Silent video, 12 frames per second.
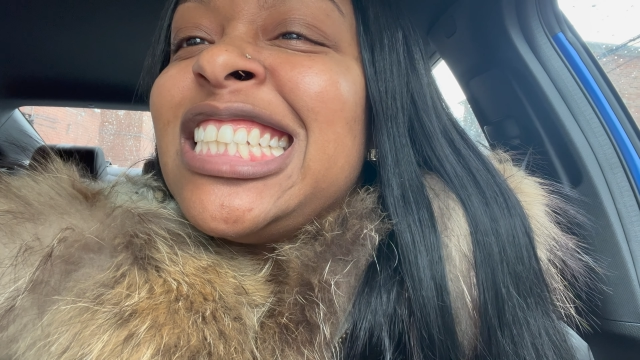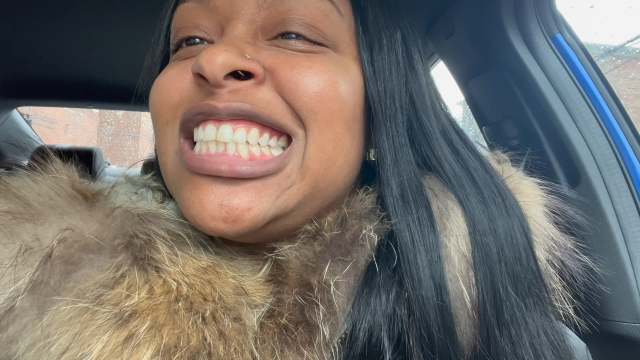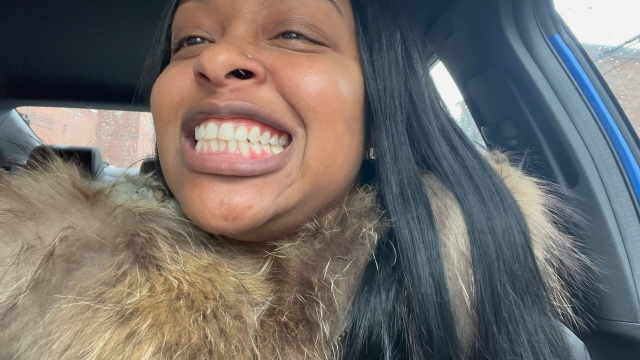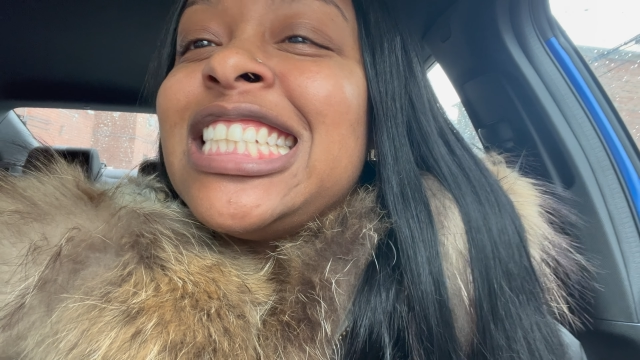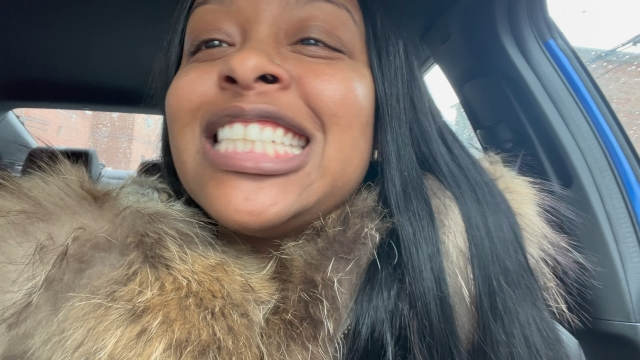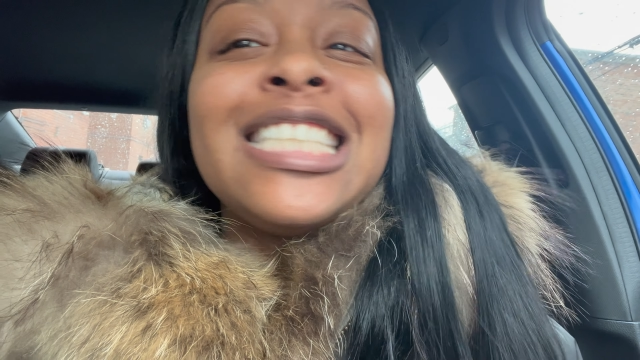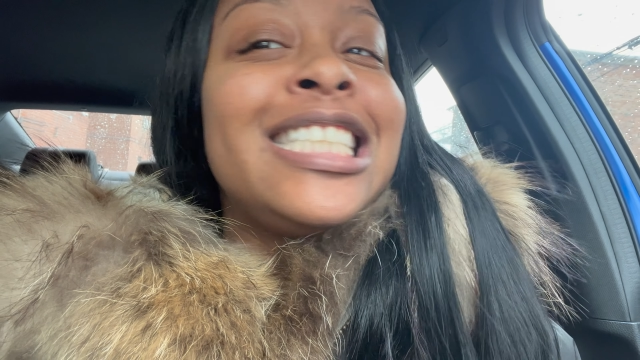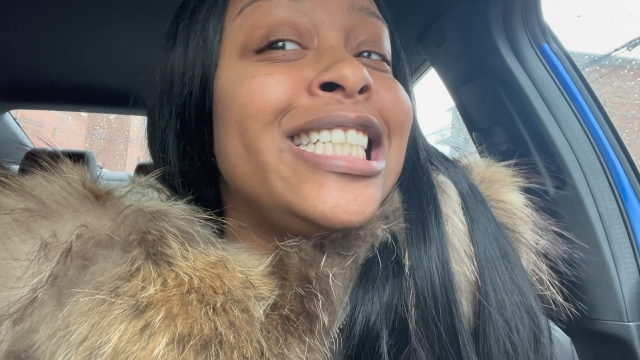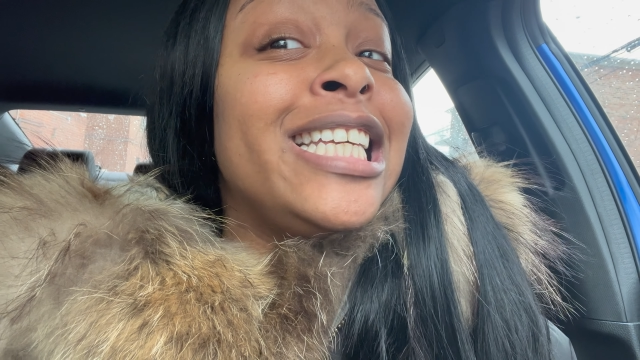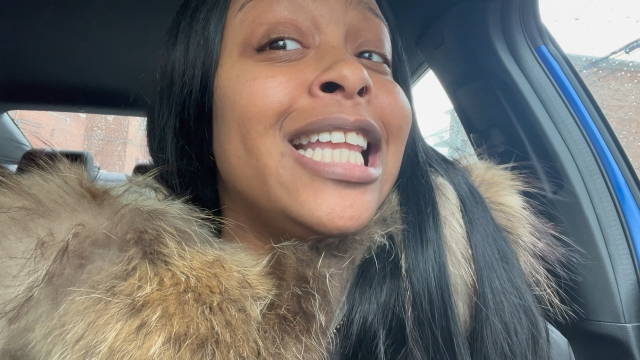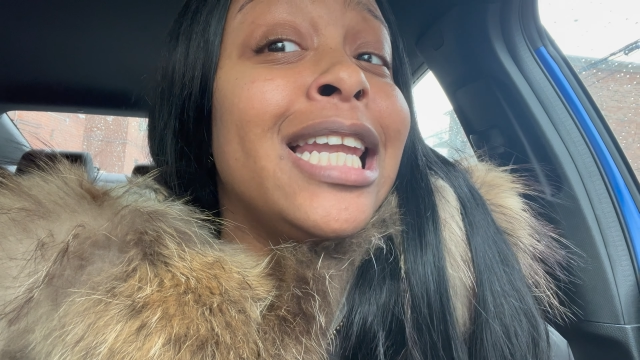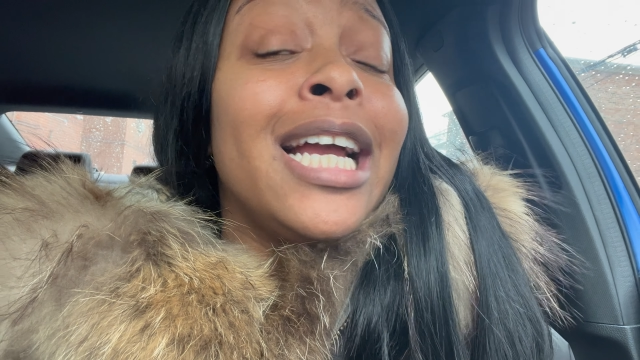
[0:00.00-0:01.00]
These are the
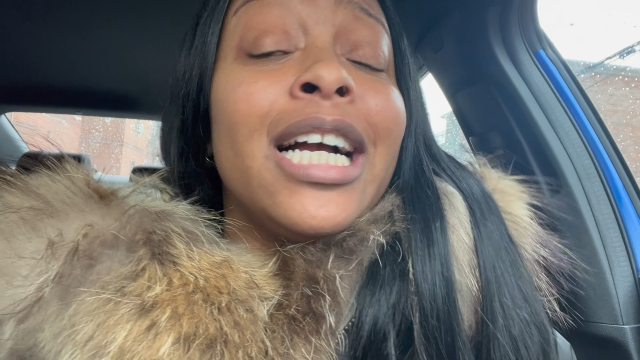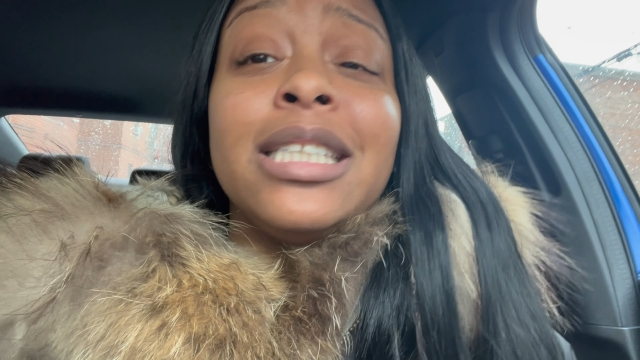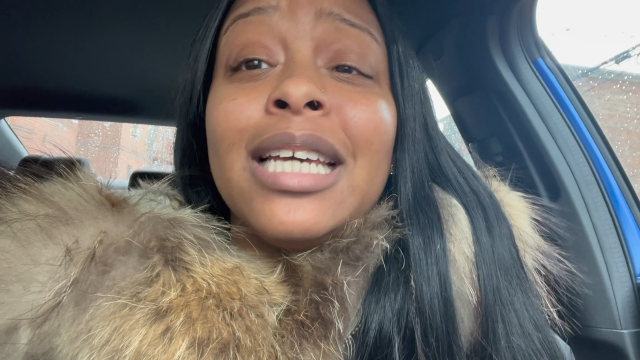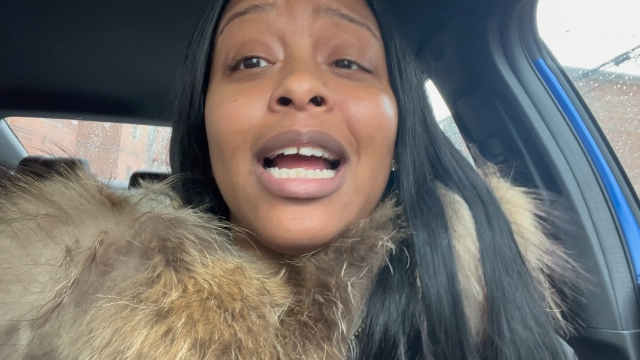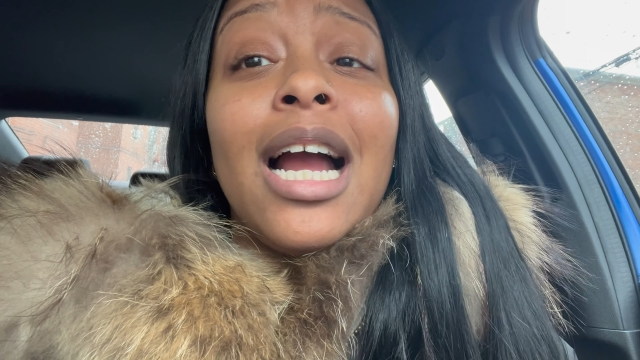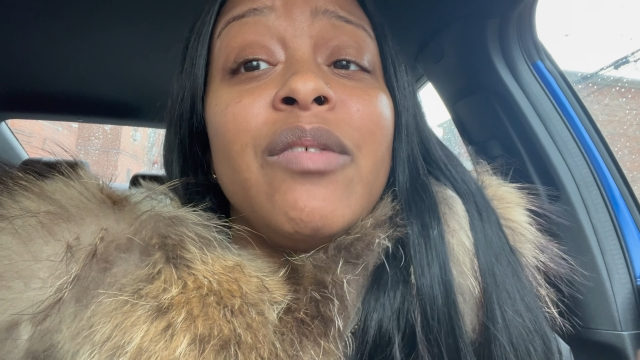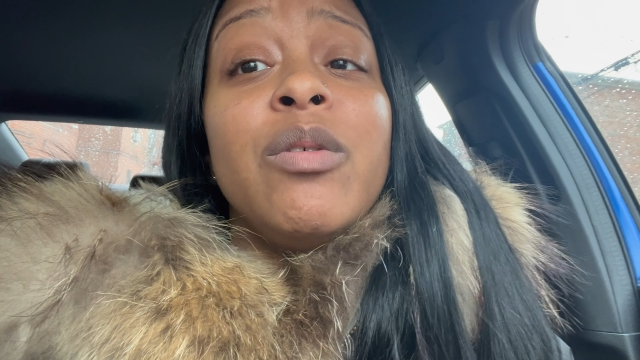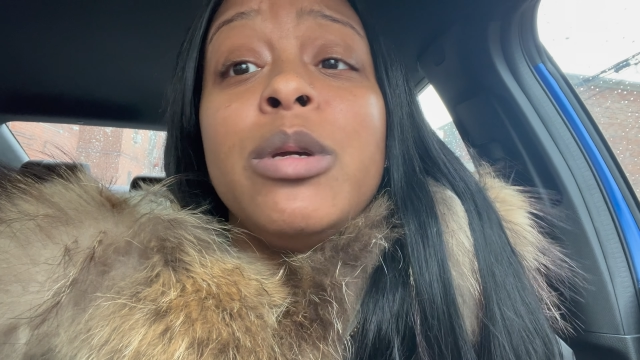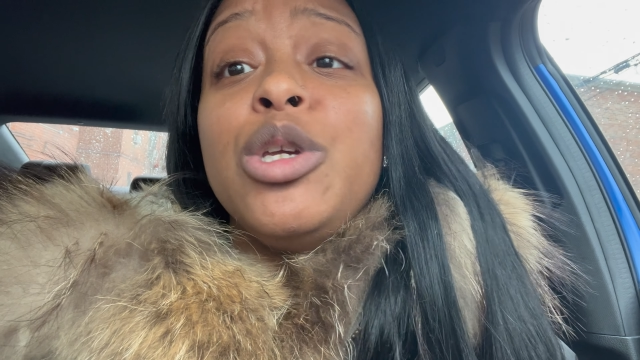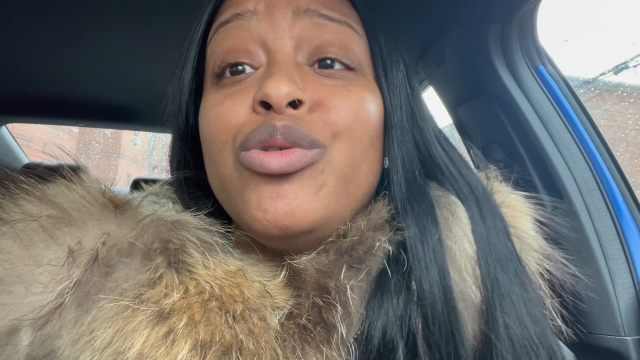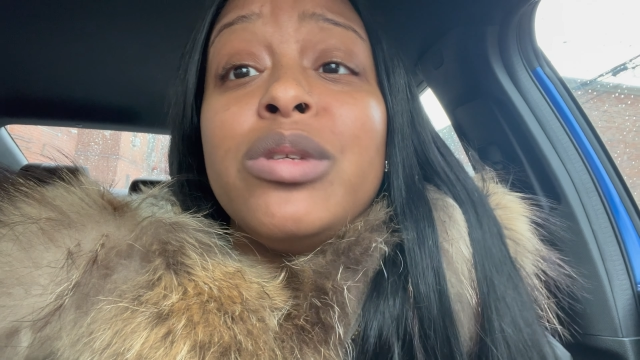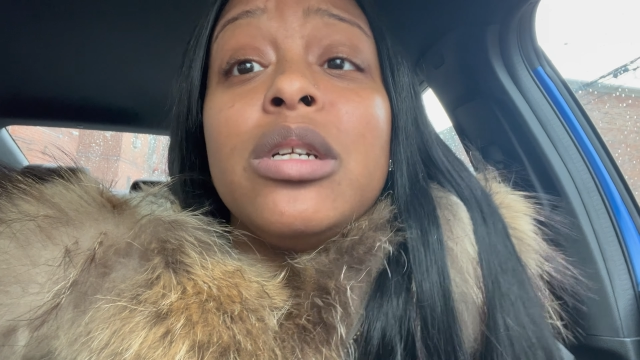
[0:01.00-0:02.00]
teeth. Like I said, I haven't
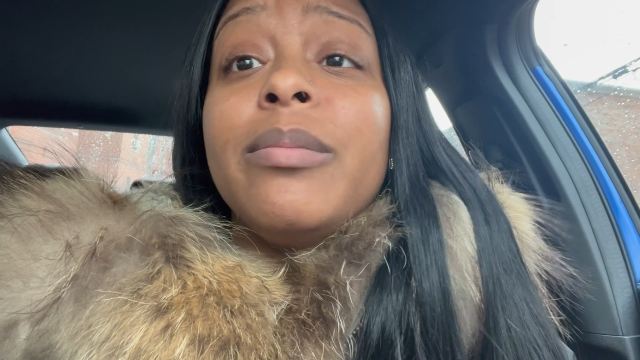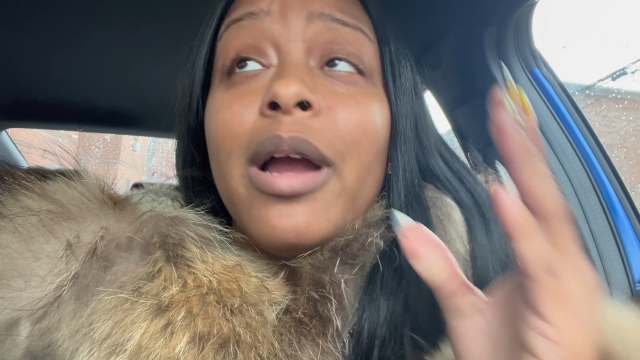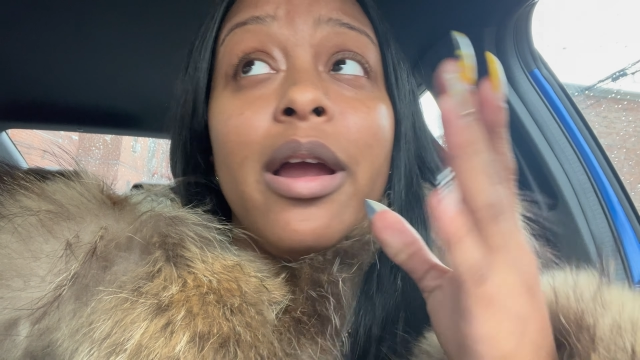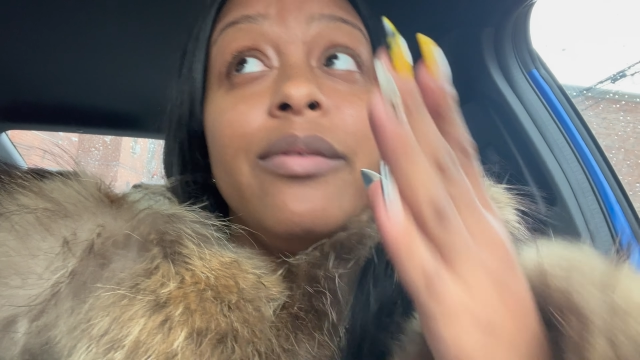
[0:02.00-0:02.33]
been using them